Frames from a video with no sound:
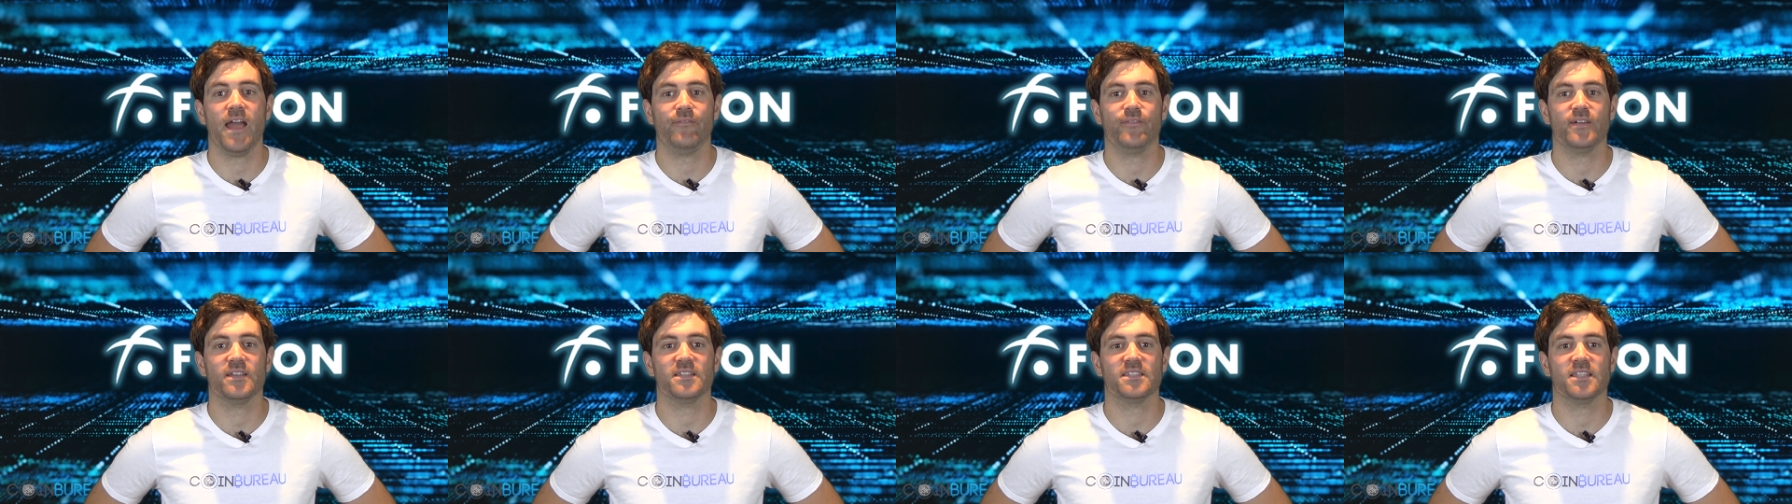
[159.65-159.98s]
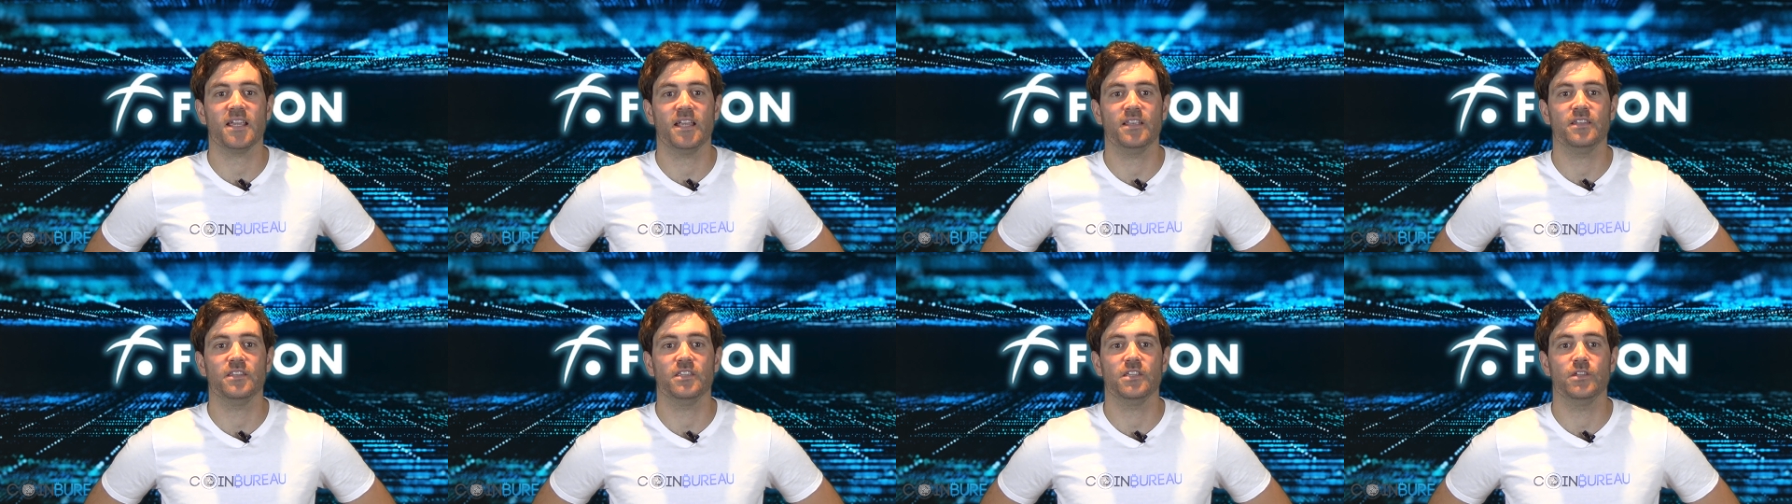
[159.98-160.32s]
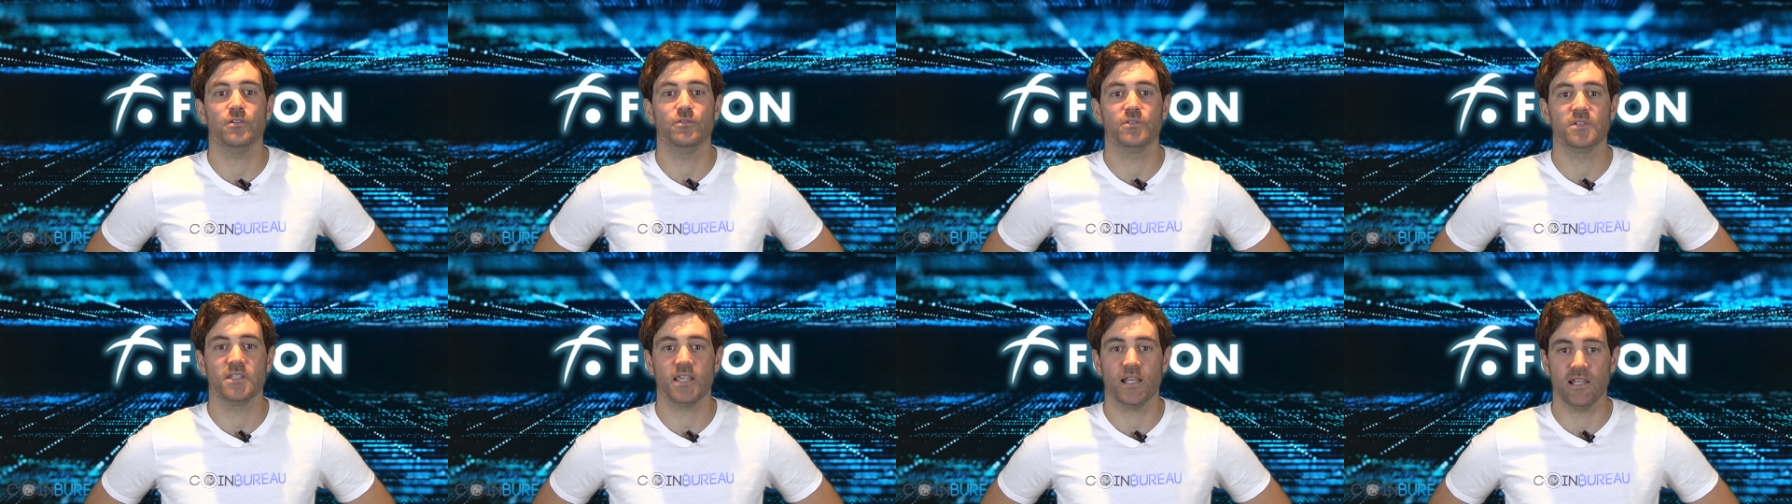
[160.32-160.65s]
FSN
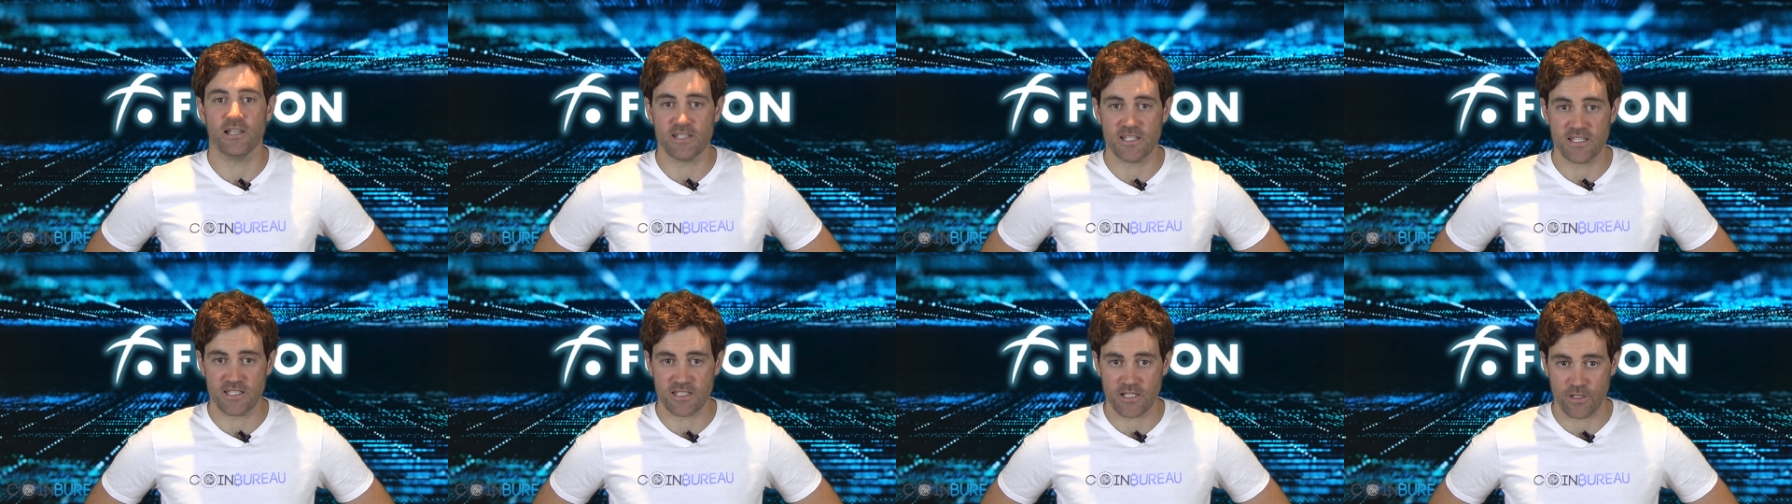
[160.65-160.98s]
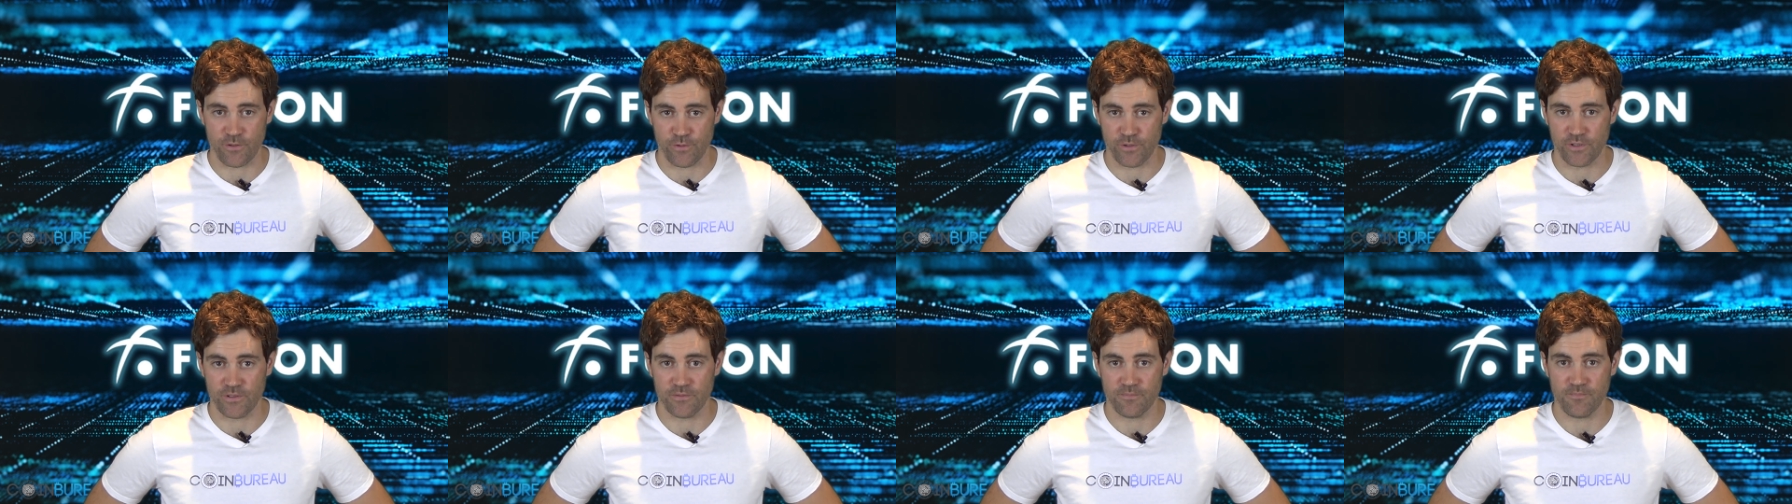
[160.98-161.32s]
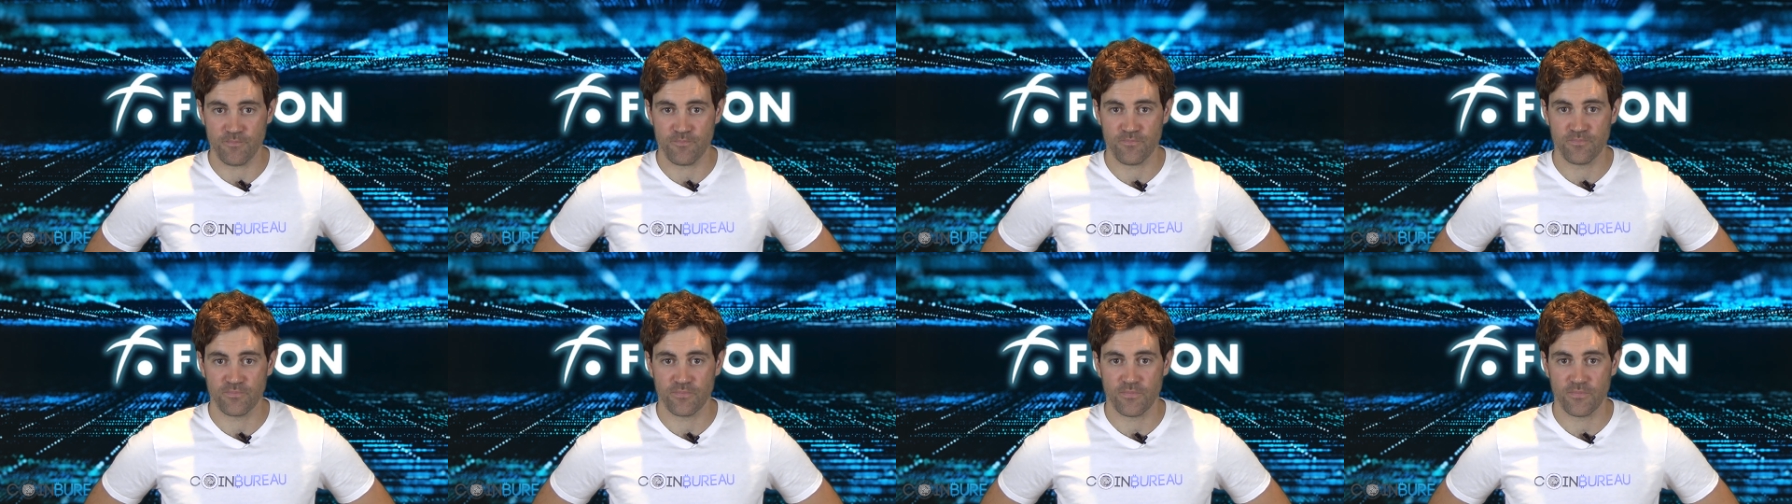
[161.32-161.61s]
utility token.